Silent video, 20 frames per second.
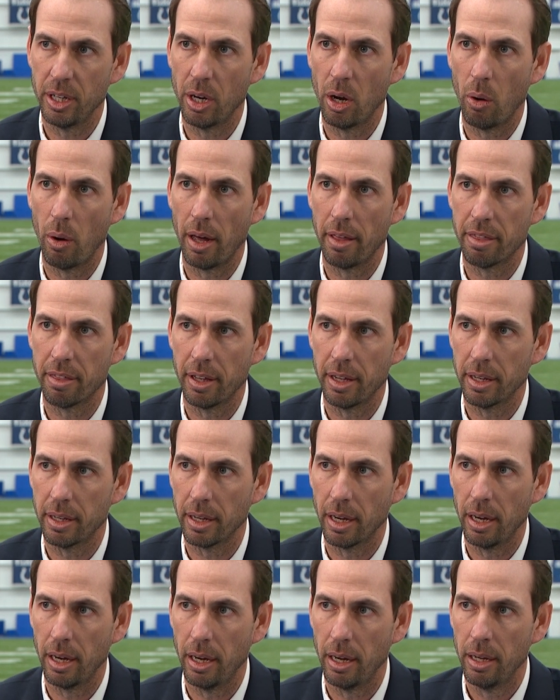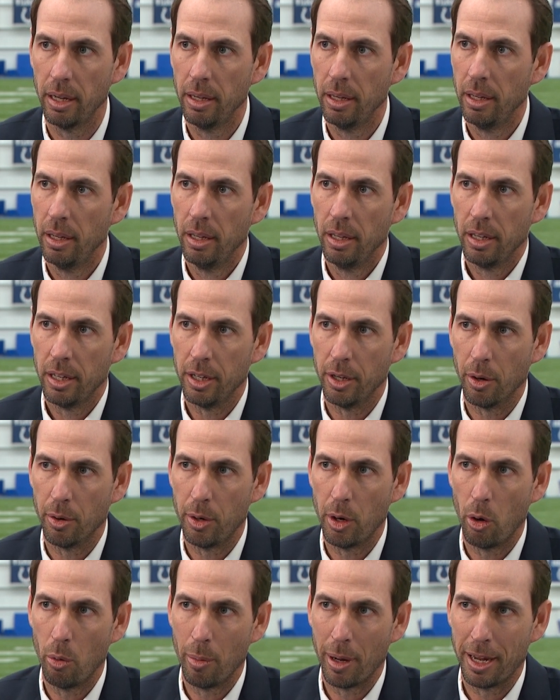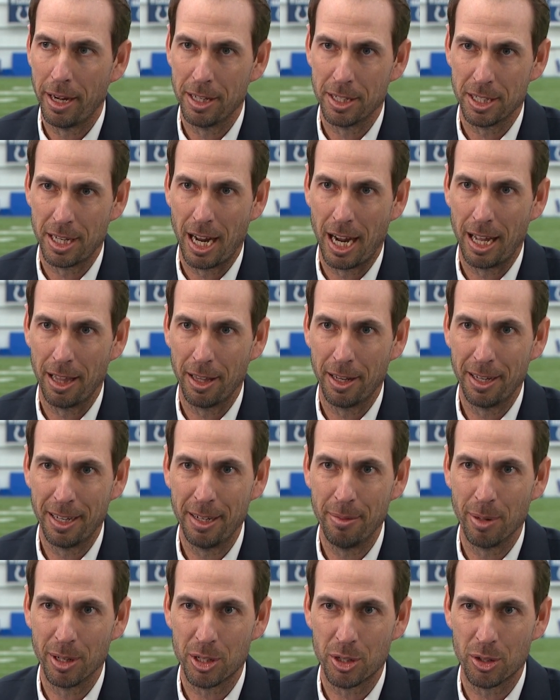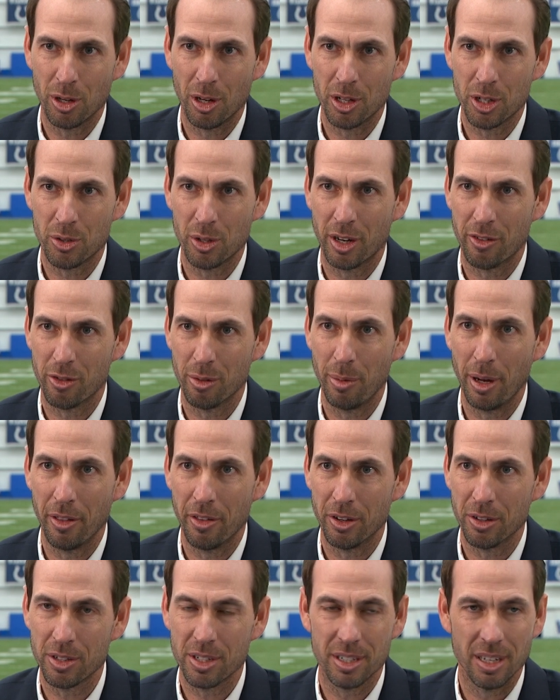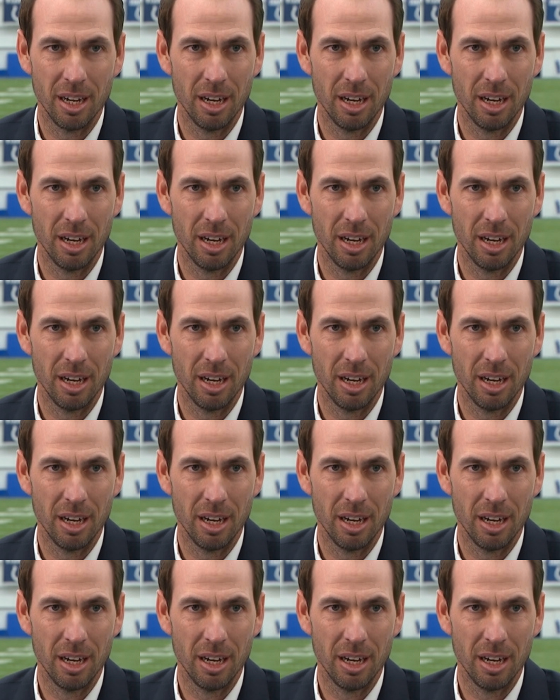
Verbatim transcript: You know I think. Uh, you know, no man is an island. He must draw strength from others.